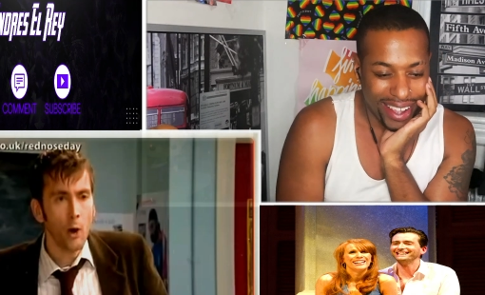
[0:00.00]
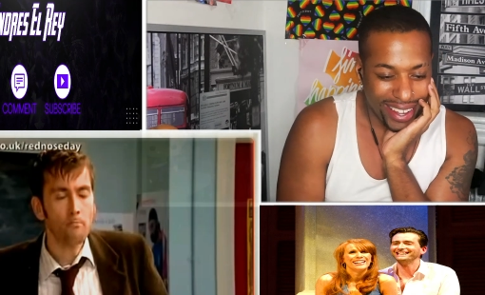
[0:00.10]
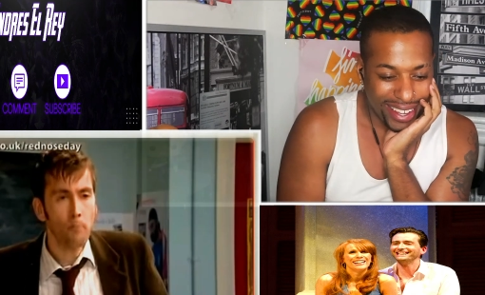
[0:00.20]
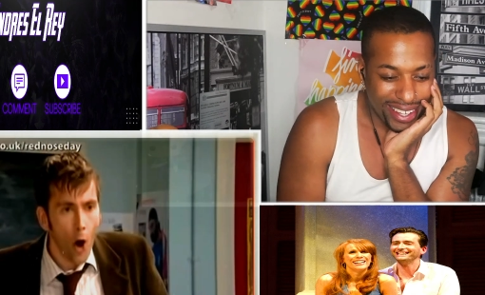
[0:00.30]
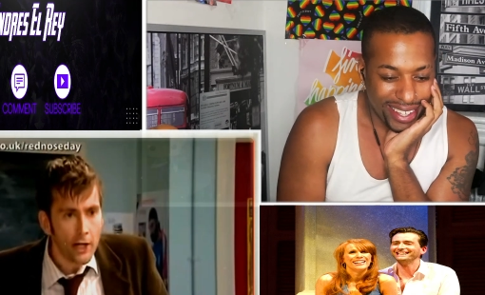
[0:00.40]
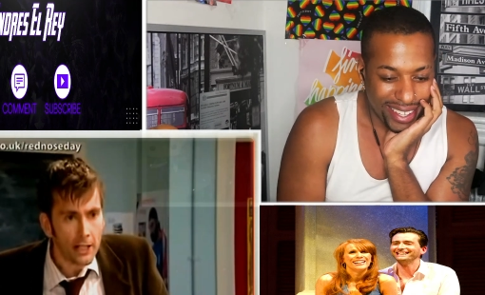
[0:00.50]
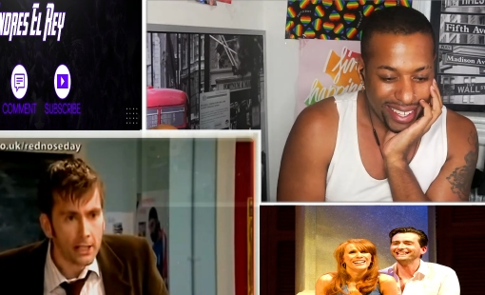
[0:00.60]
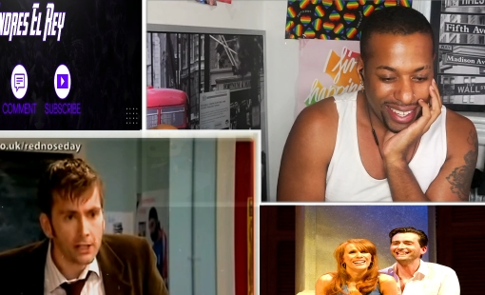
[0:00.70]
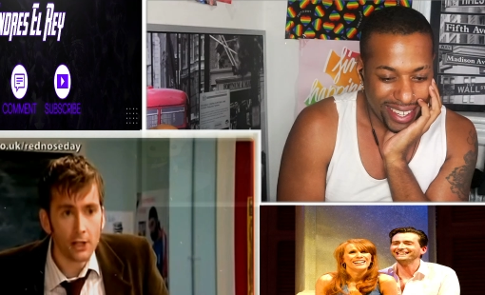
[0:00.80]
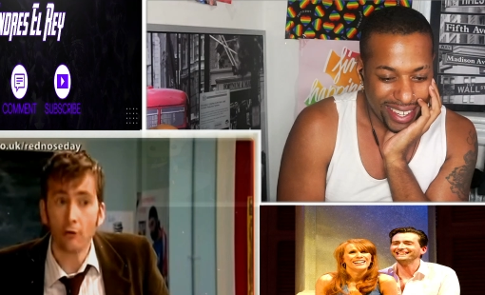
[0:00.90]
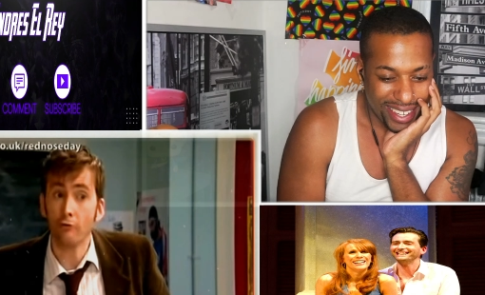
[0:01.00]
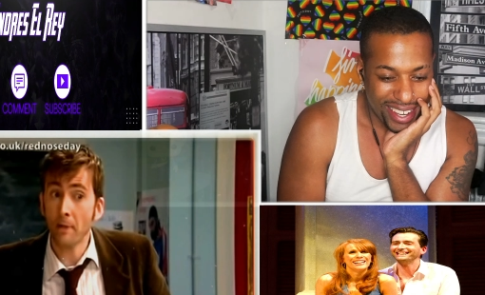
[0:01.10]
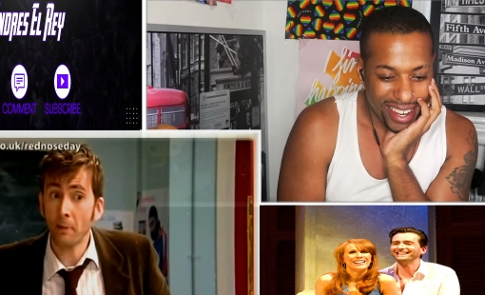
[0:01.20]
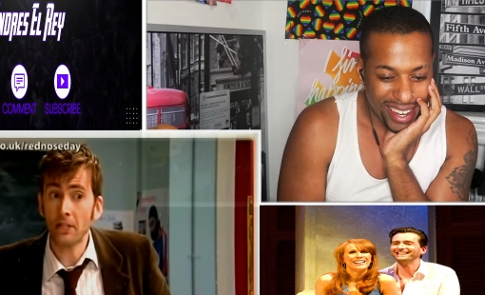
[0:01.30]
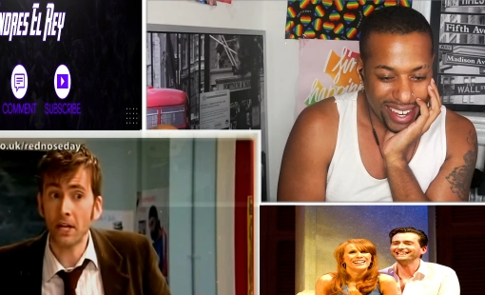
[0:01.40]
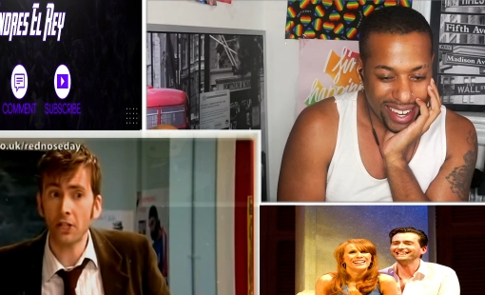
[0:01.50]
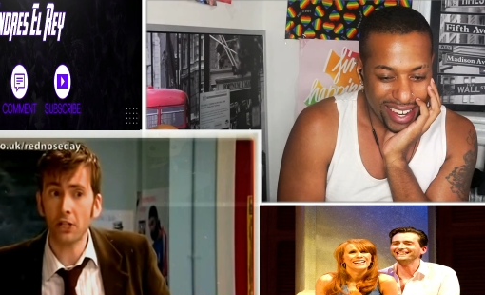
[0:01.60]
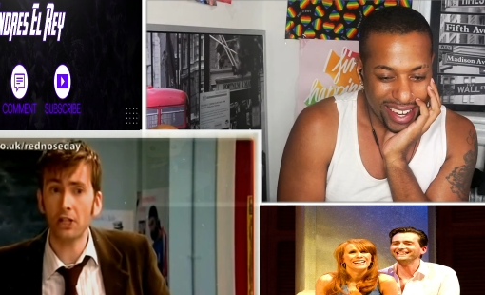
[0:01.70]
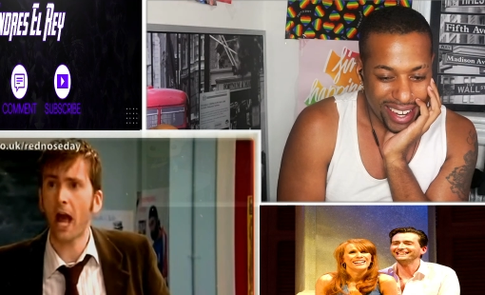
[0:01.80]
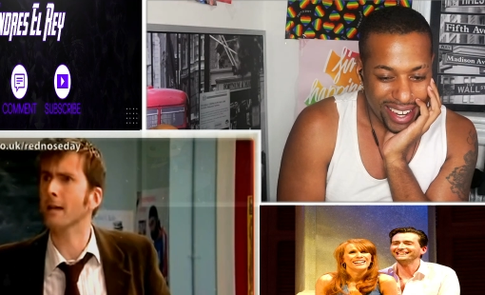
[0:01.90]
Speaker 1: You're pointless,
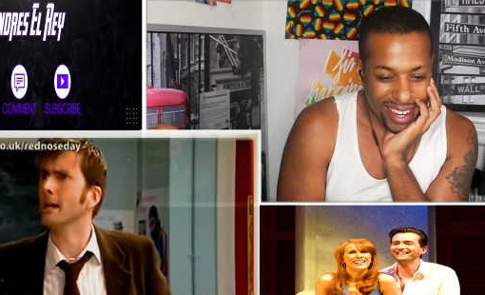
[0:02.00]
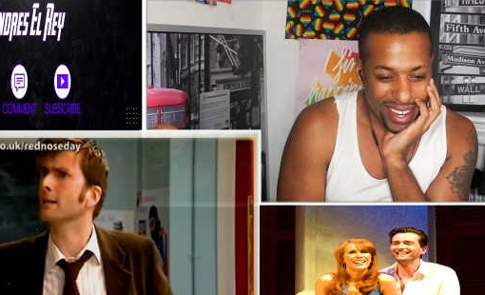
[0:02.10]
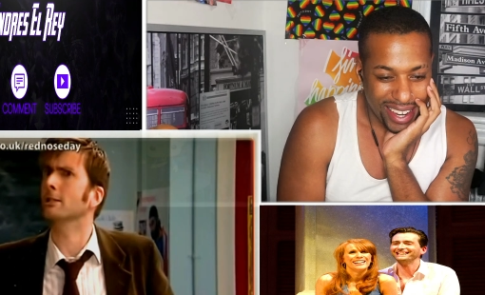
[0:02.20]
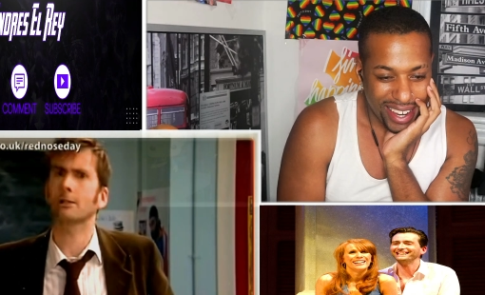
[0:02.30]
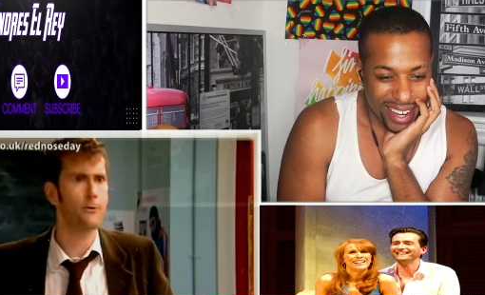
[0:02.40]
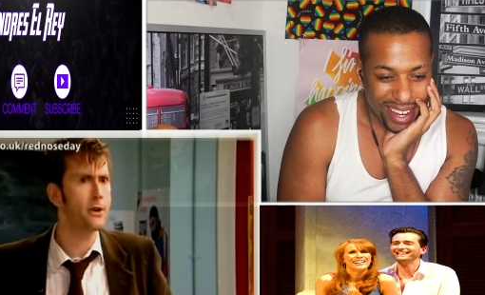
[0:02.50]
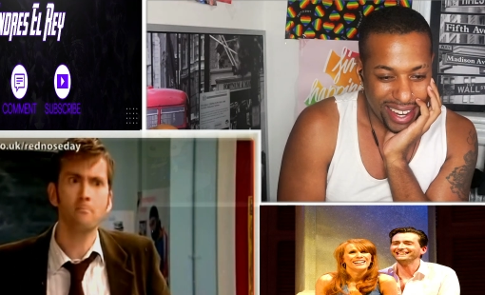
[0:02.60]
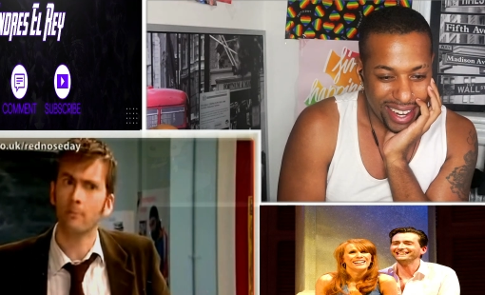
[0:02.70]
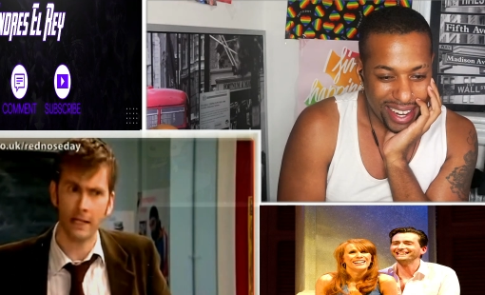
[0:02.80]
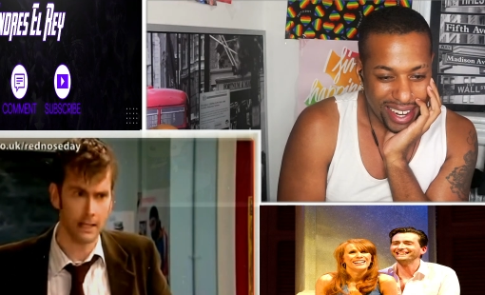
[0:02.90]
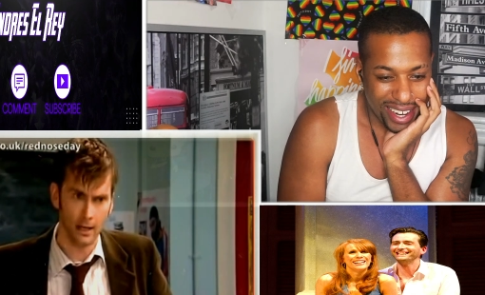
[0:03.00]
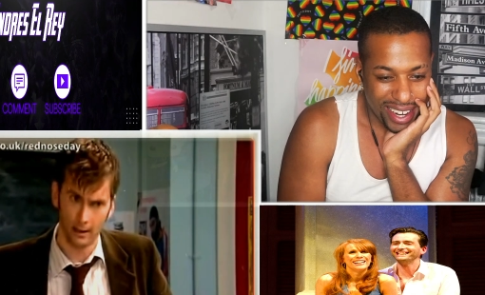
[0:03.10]
repetitious, and extremely